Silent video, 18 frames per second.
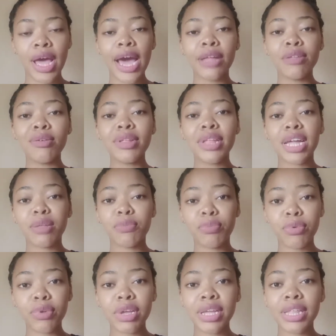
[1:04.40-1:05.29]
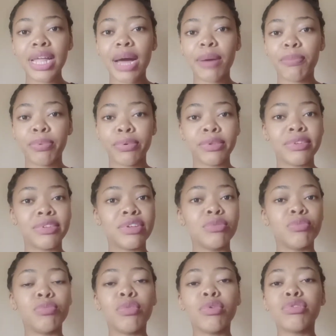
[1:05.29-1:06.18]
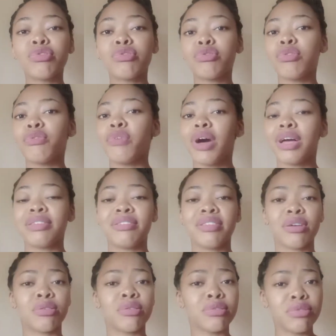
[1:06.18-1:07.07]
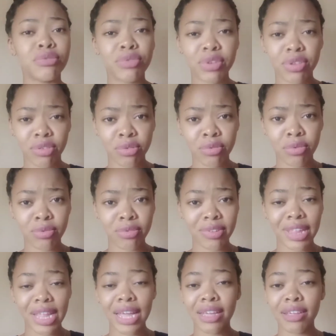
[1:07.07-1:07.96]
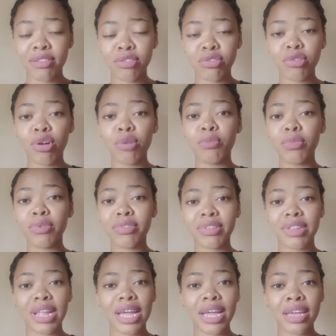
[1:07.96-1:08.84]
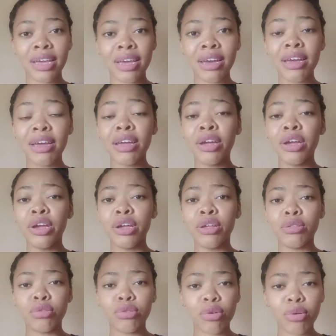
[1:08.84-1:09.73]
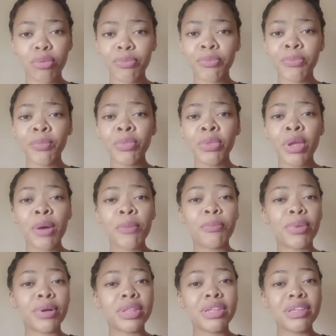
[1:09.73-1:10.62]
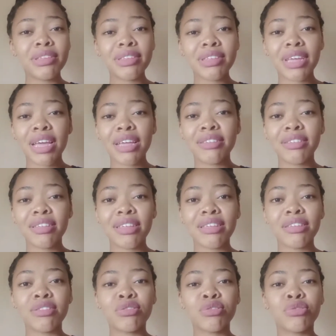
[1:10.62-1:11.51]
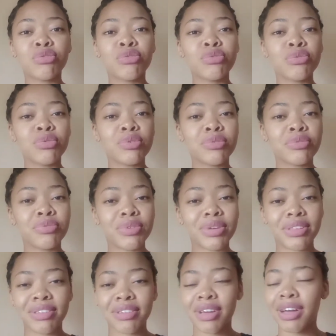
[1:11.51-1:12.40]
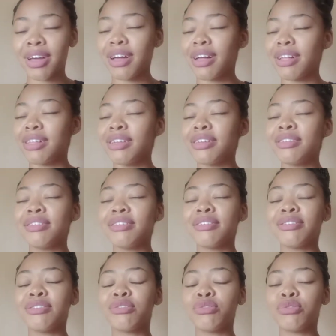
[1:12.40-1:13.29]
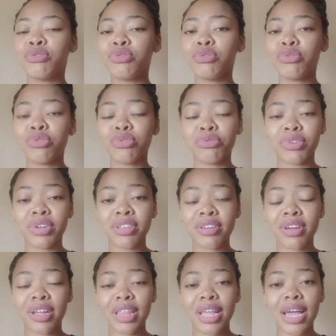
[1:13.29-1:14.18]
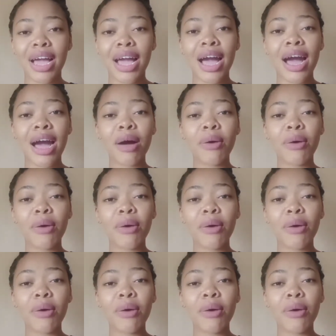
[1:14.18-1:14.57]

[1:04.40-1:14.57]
I know that bullying happens in most of our secondary schools, like it's almost like a norm, but this case is too critical. It is too critical. Like,